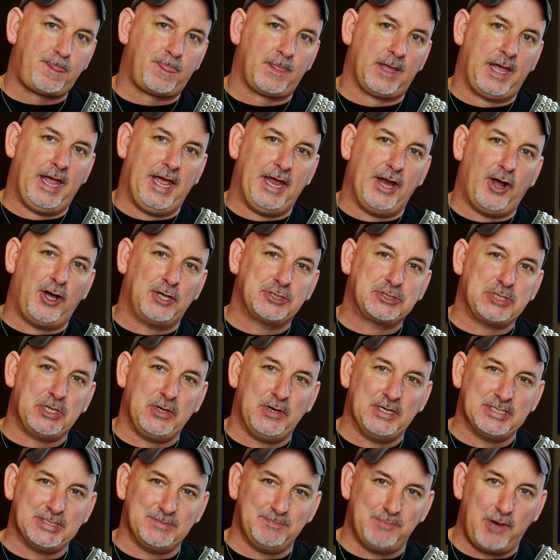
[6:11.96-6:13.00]
and also
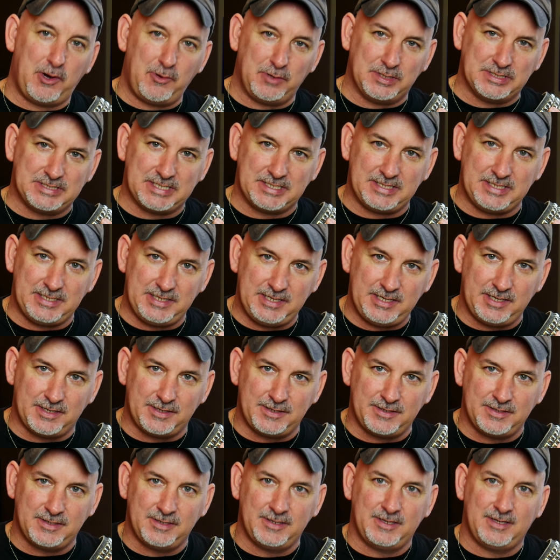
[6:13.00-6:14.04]
as a bonus at the end,
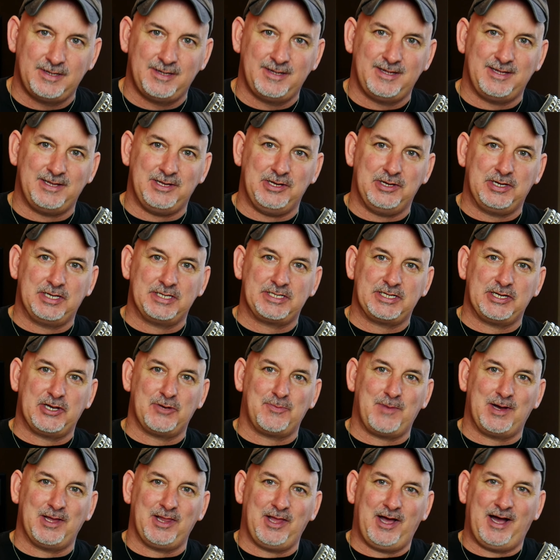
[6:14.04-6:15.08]
you get to hear
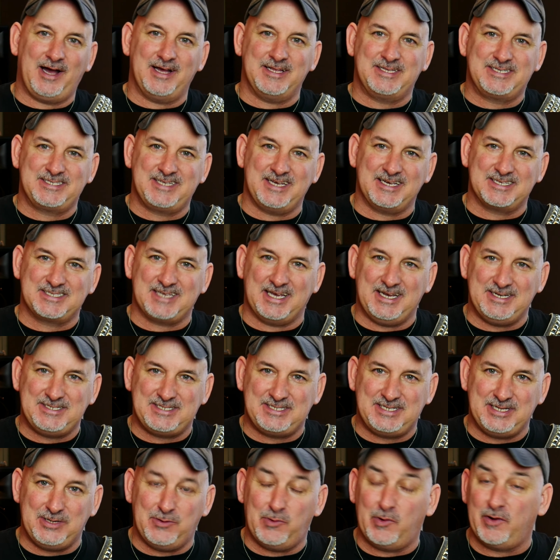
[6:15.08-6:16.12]
my Line 6
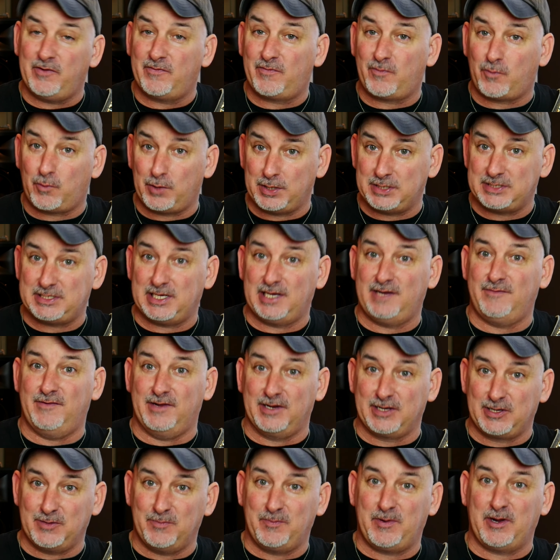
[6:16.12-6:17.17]
HD 147
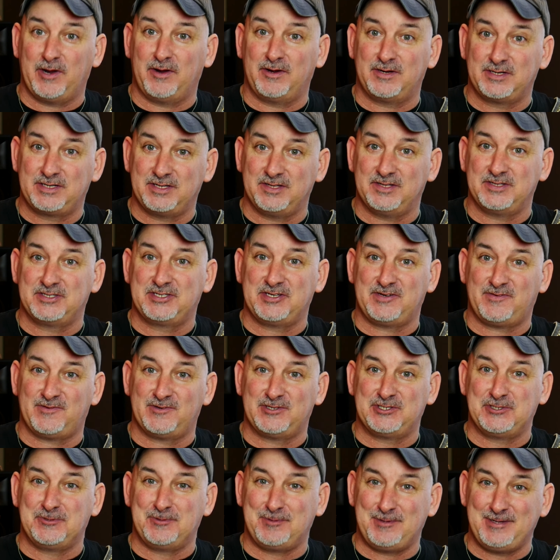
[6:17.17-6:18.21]
and compare it to the Silver
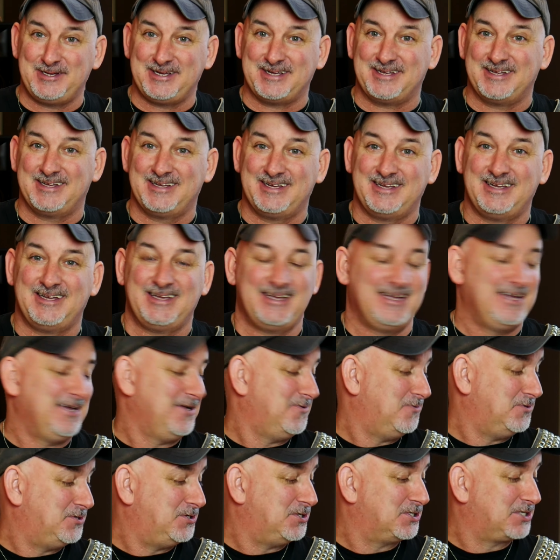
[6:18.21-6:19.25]
Jubilee,
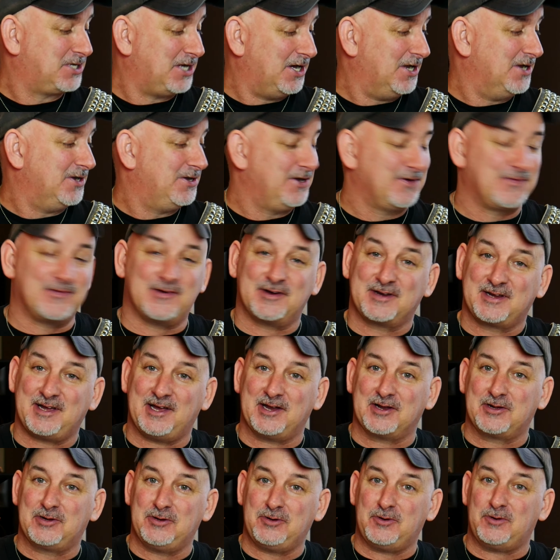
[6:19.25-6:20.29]
which is kind of different, kind
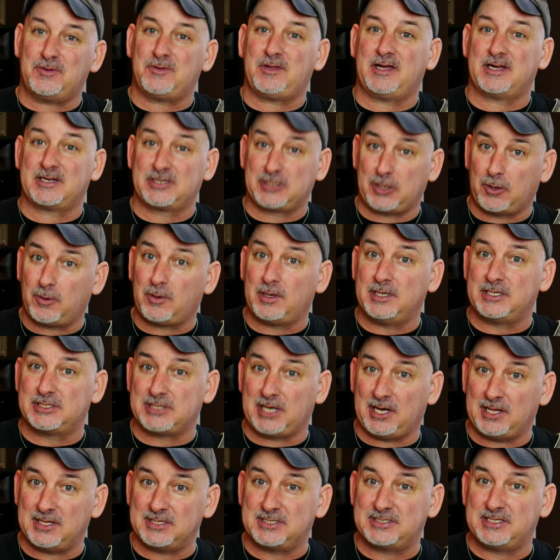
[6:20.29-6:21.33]
of cool, like totally
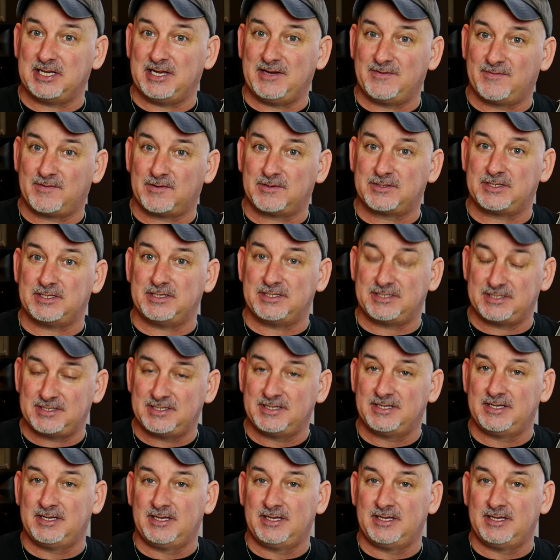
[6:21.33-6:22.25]
solid state versus,